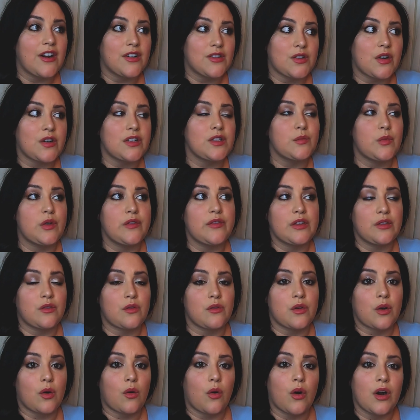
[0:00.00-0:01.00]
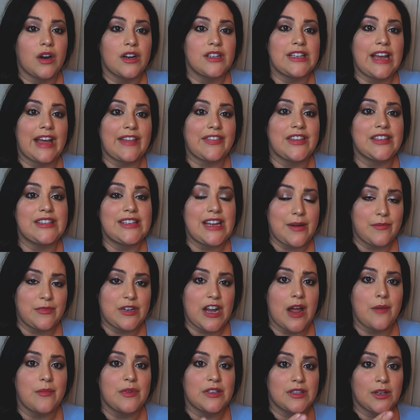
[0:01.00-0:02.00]
starts moving through the chords at the same
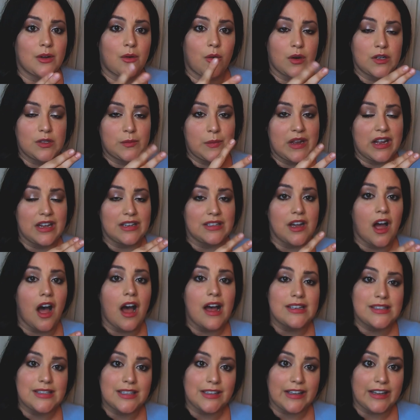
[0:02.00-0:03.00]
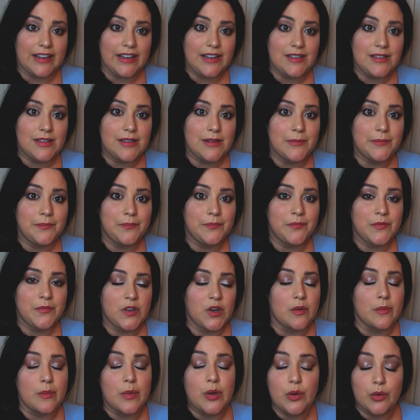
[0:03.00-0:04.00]
time as the chords begin to oscillate
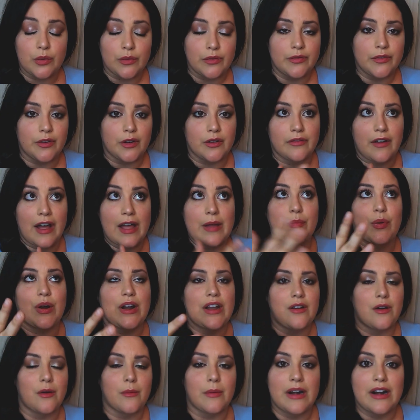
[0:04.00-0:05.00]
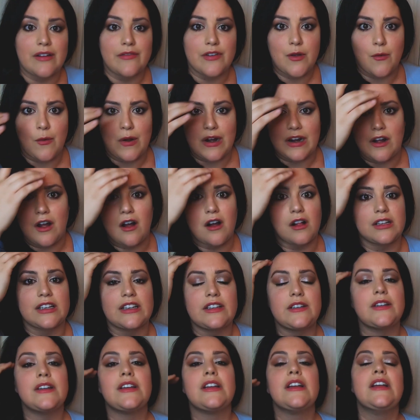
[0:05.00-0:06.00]
or move or vibrate or whatever you want to call
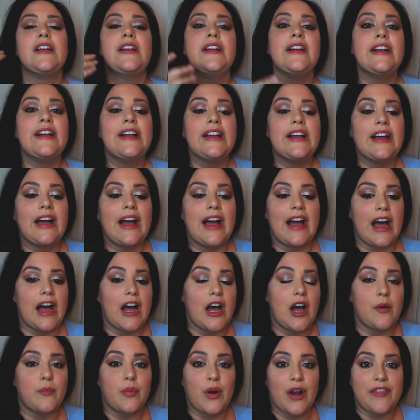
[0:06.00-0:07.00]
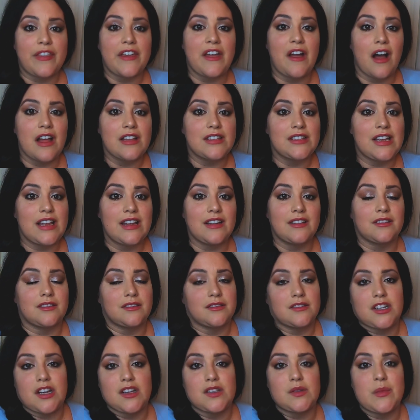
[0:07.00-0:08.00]
it. A breathy
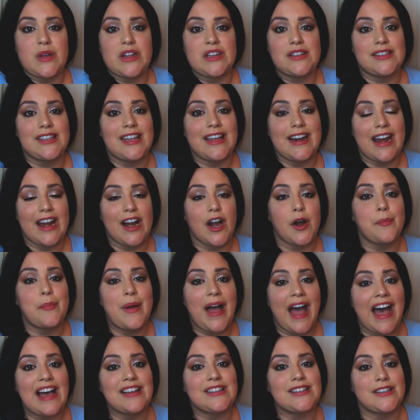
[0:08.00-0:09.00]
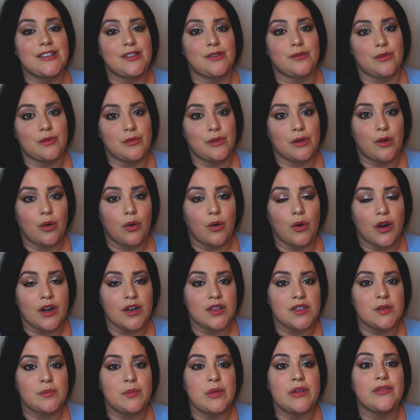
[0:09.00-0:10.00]
onset just means that air passes through the
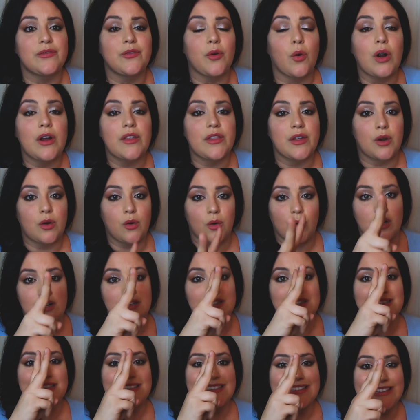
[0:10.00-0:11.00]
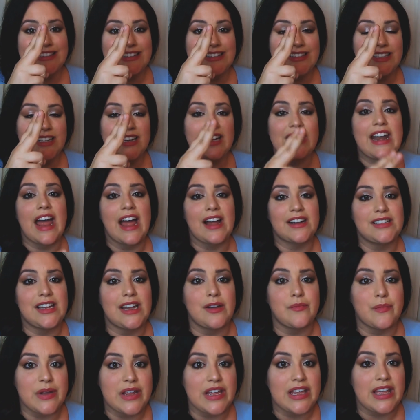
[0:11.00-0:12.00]
chords before the chords connect
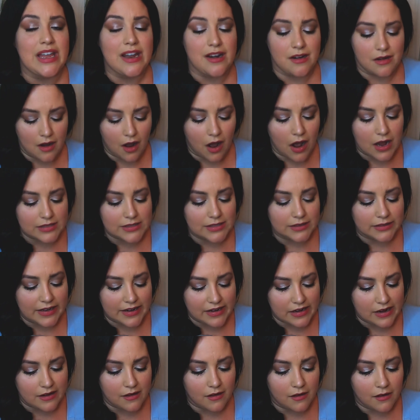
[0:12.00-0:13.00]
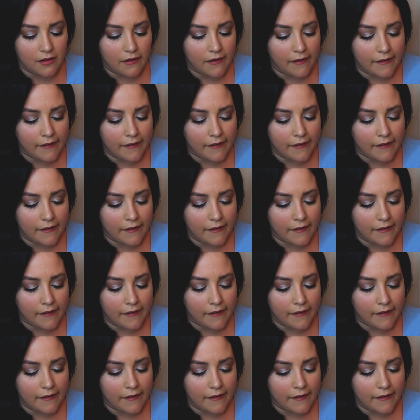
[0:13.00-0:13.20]
and begin oscillating.